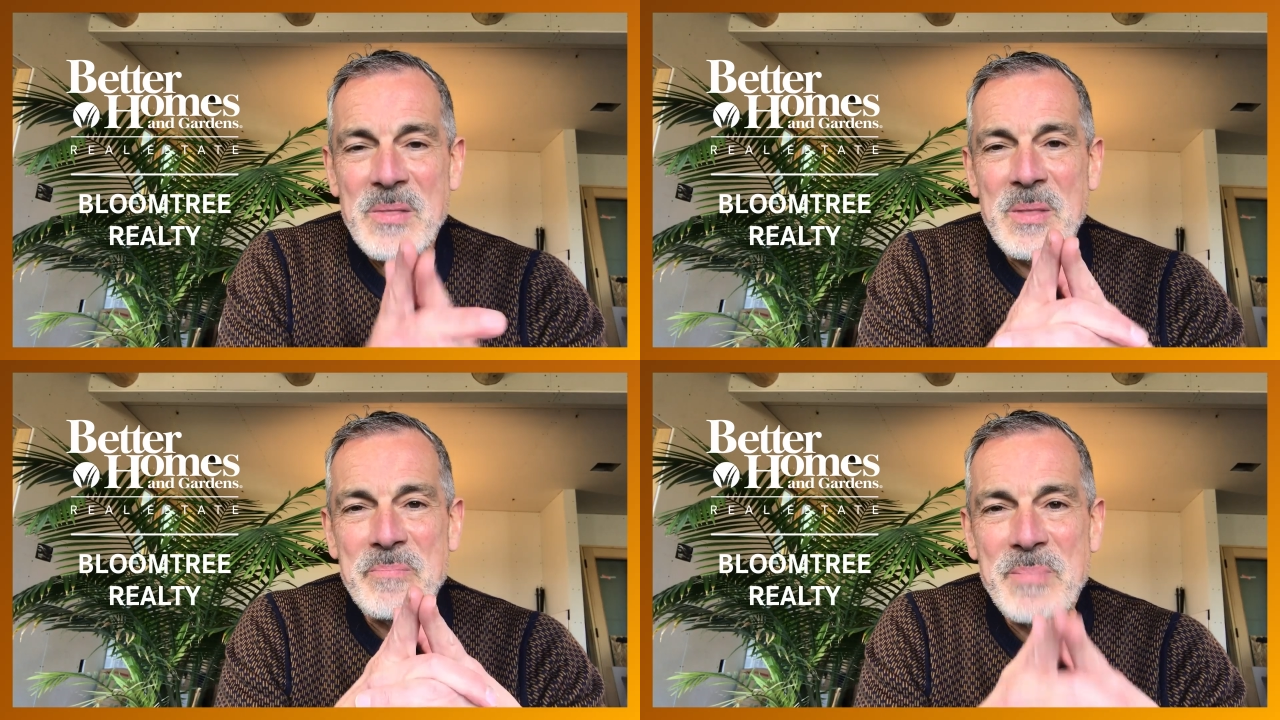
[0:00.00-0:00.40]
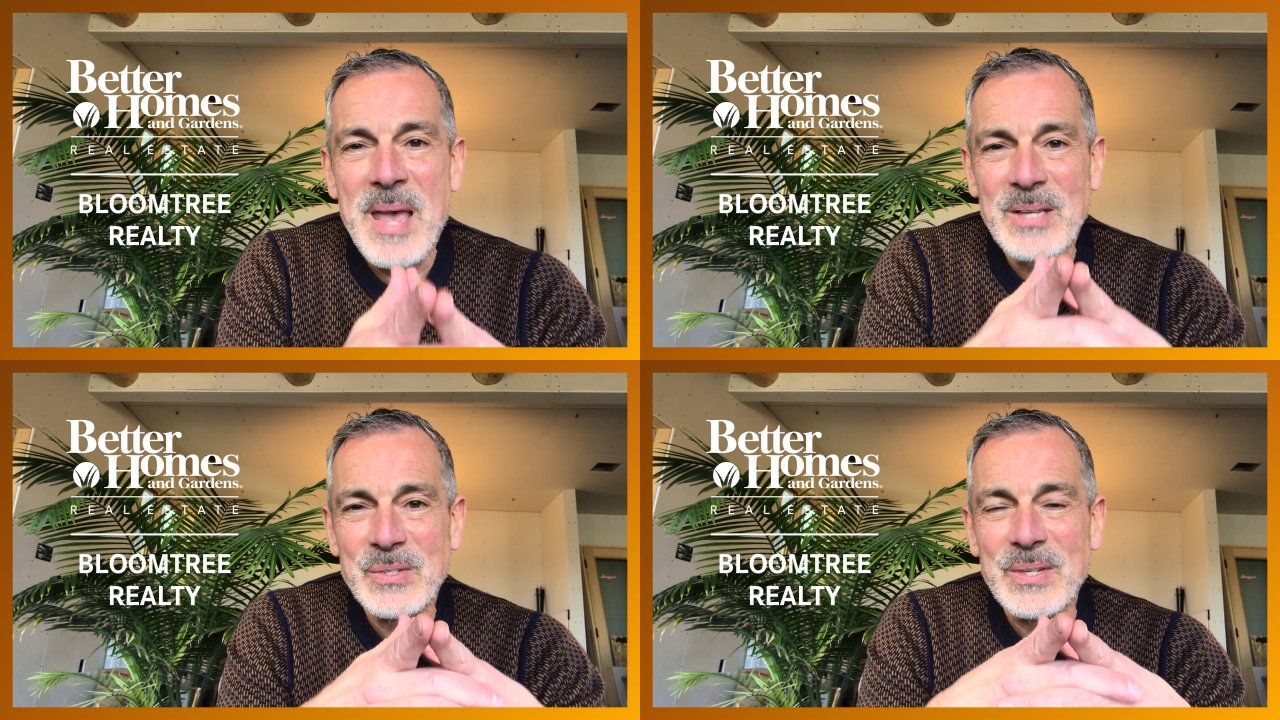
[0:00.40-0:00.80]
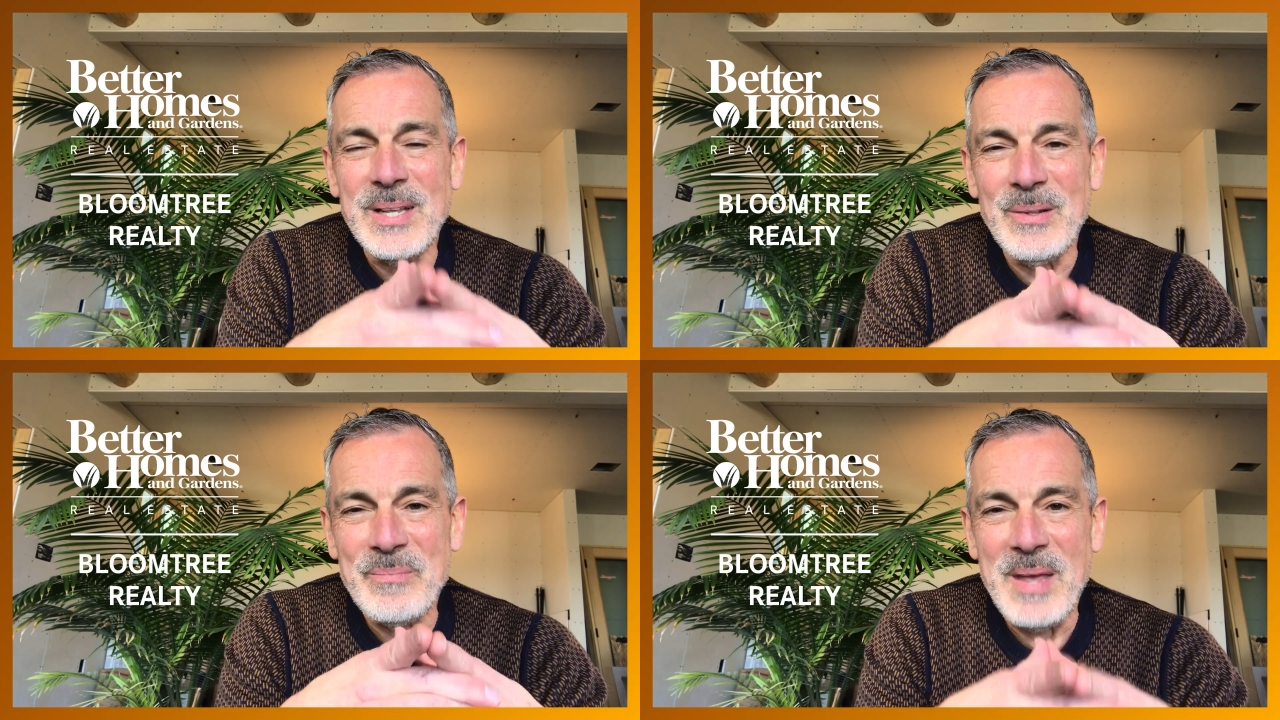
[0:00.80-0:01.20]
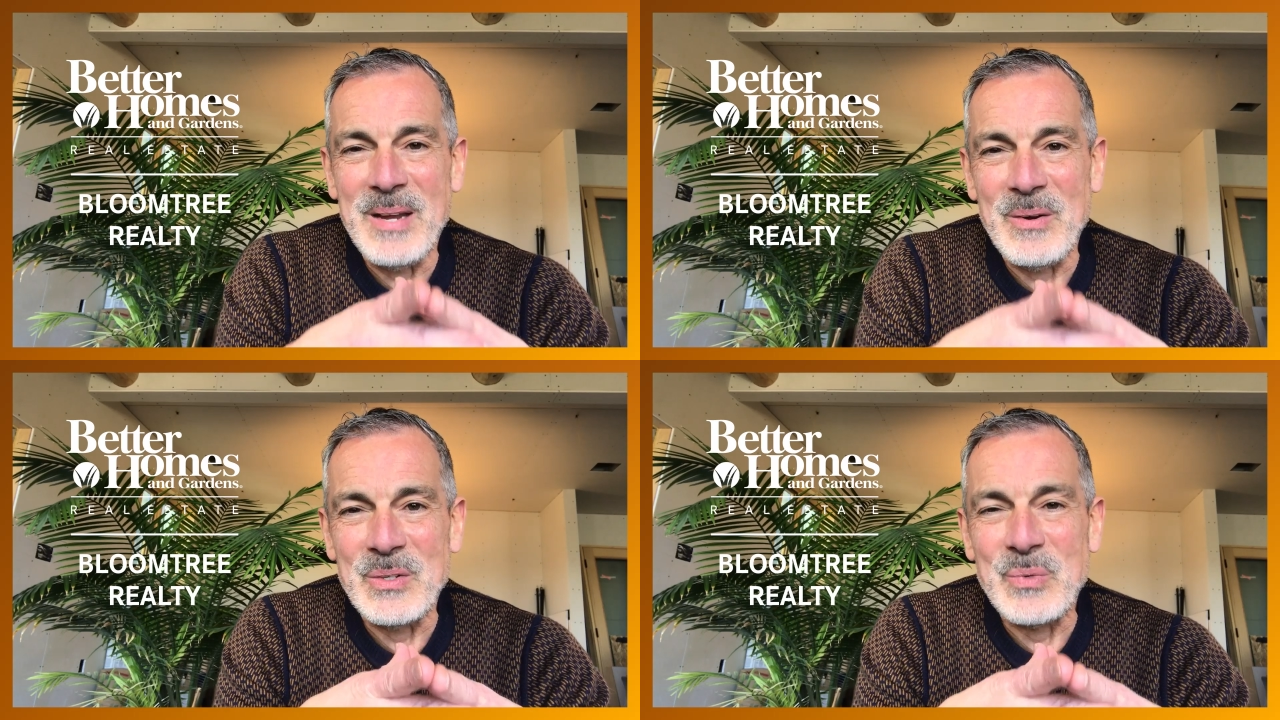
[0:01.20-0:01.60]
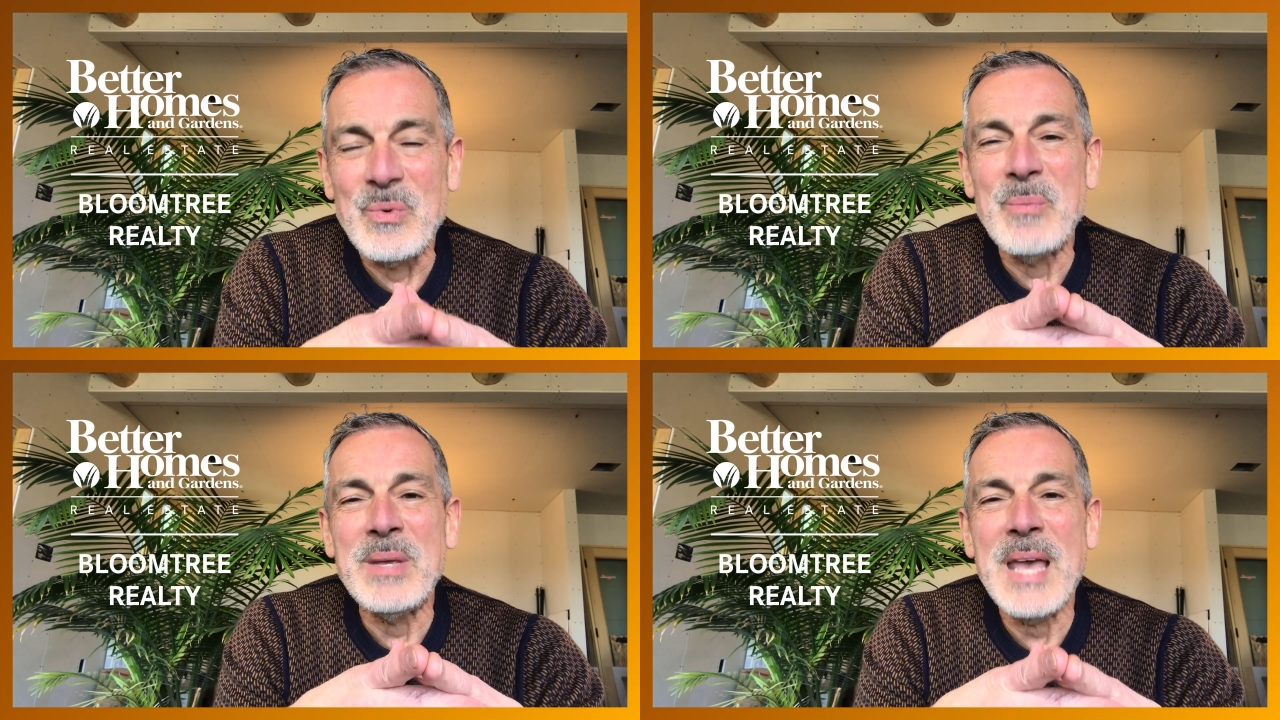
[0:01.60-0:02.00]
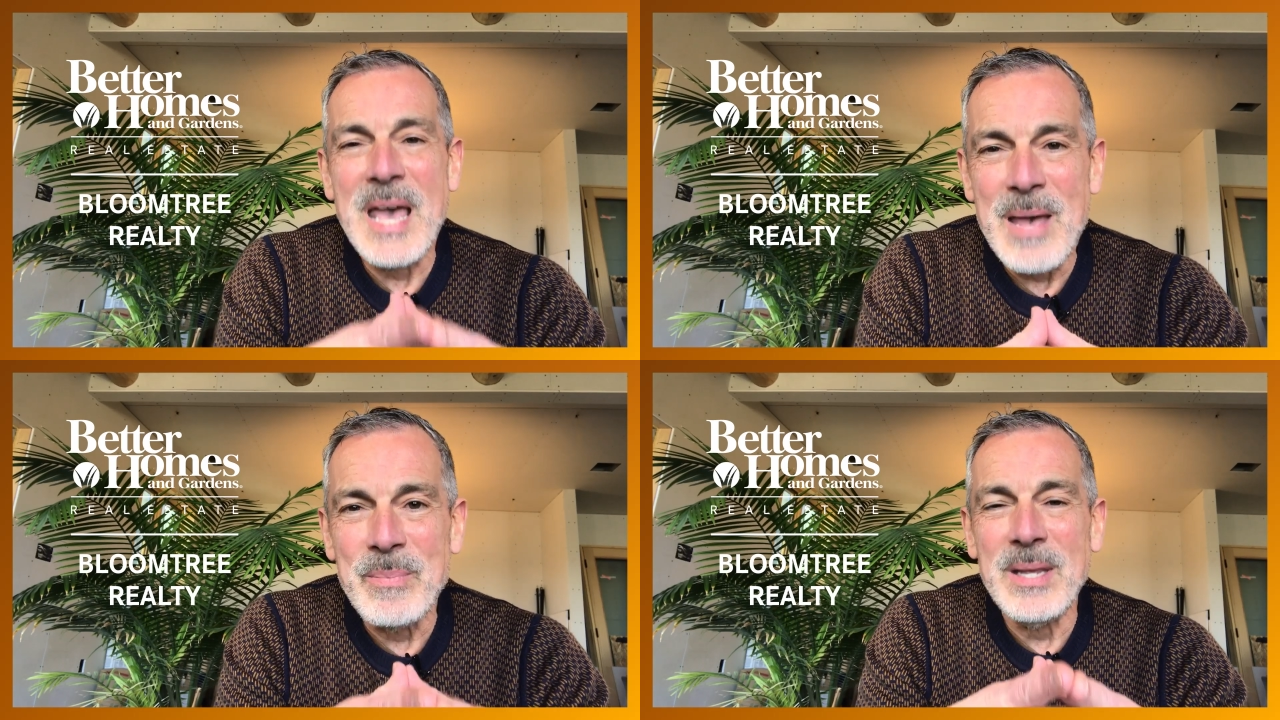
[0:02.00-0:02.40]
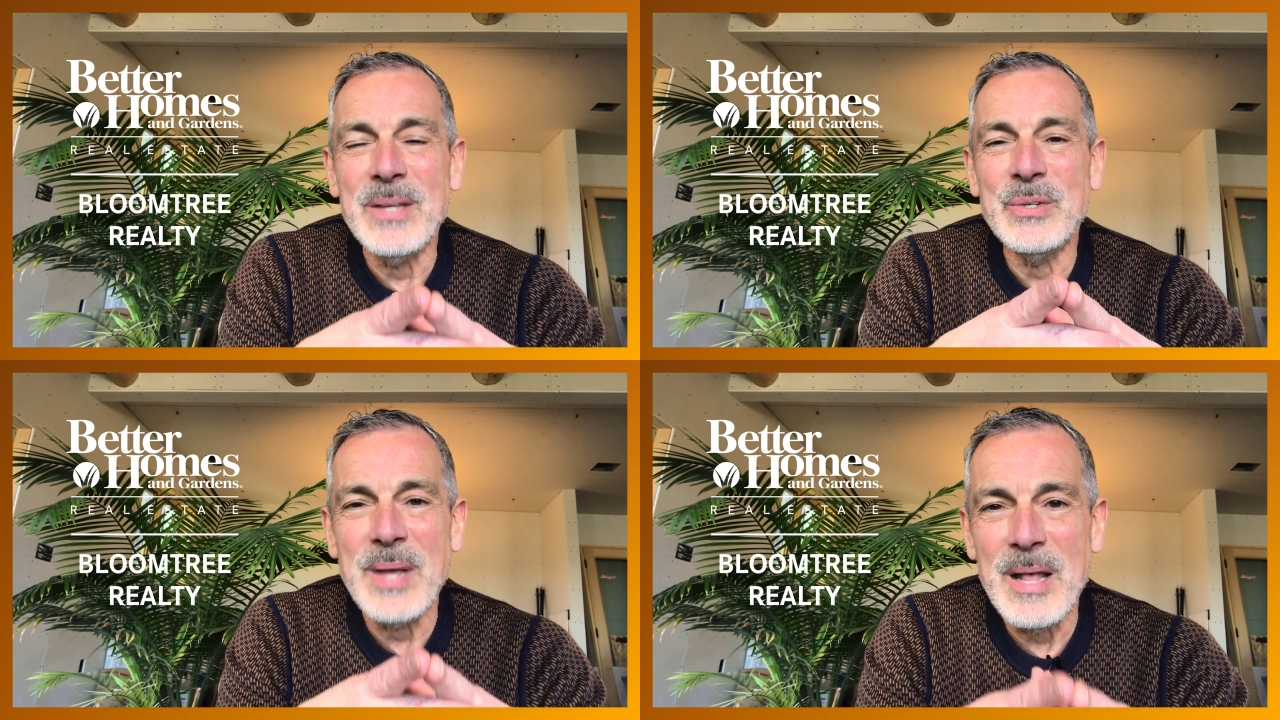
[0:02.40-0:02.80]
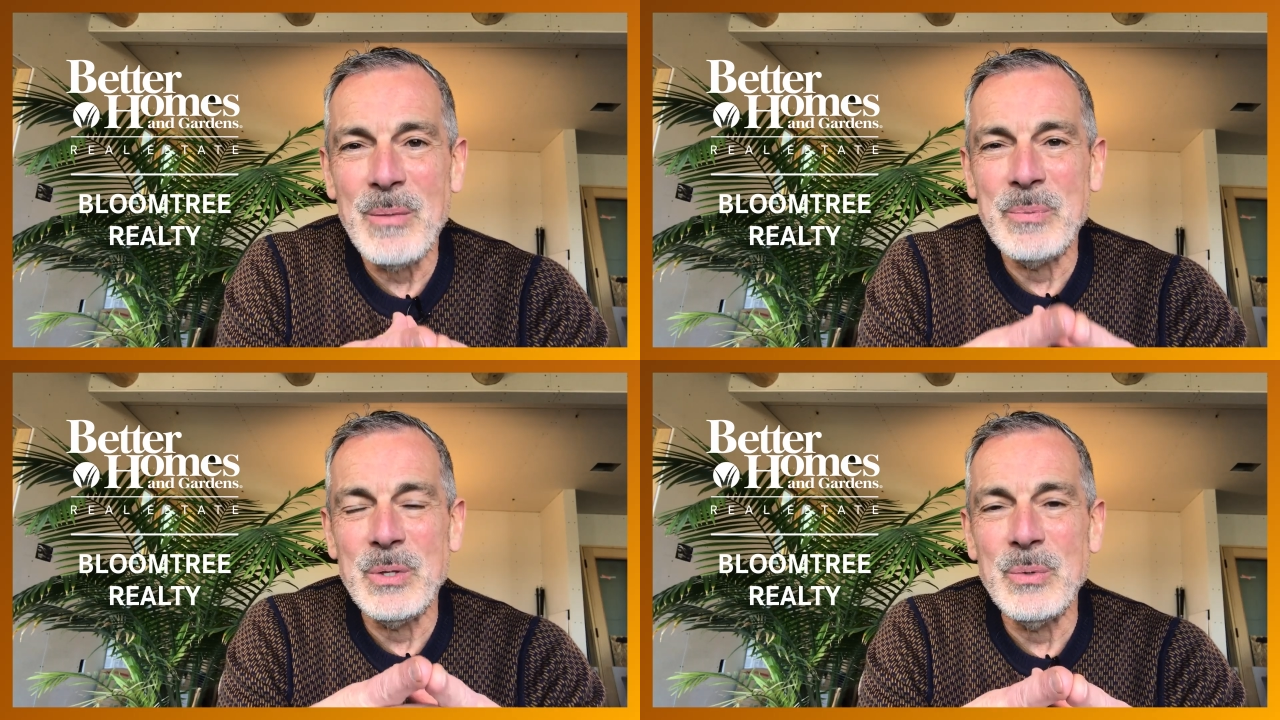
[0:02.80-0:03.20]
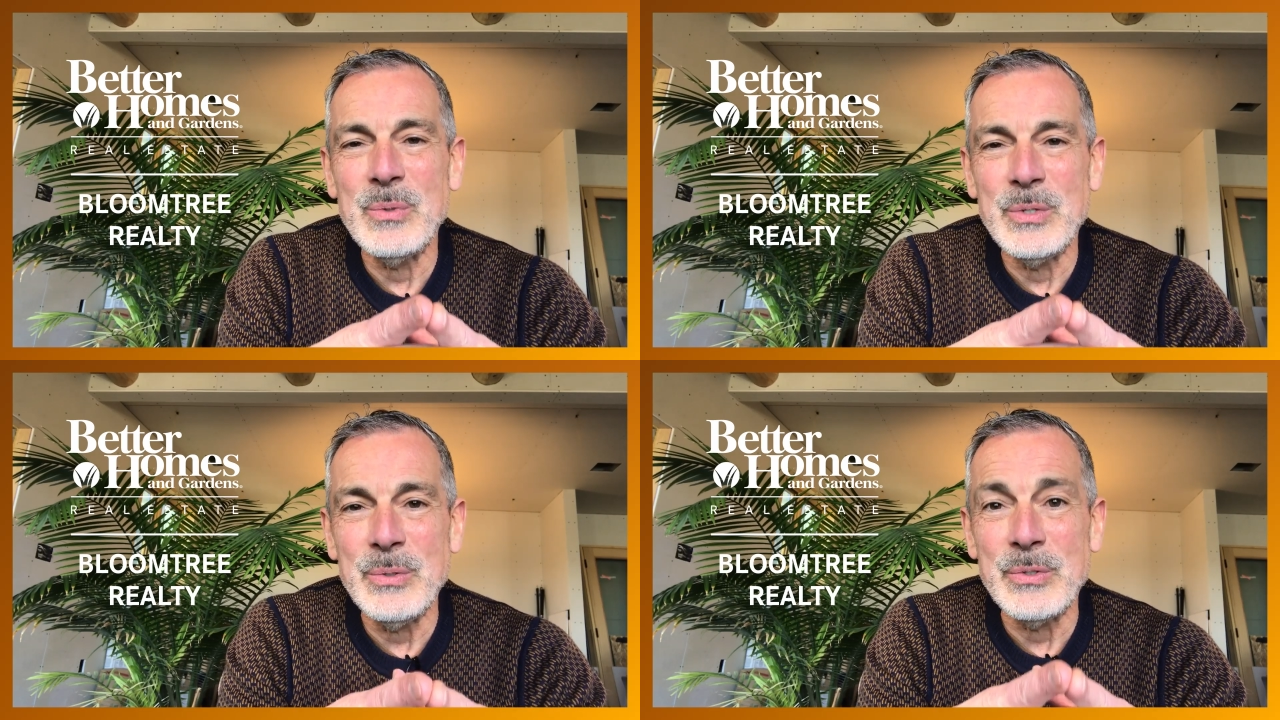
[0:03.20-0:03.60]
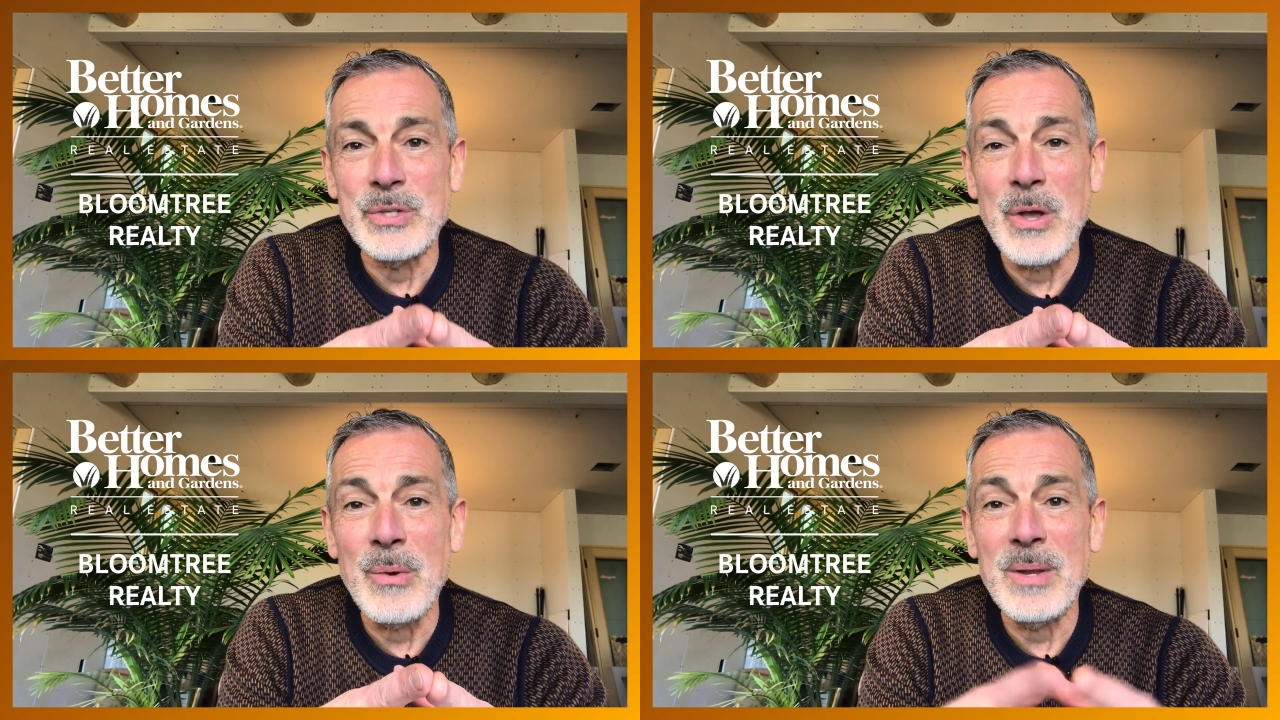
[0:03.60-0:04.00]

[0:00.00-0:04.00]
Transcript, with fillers: The best kilt makers will be happy to help you do so.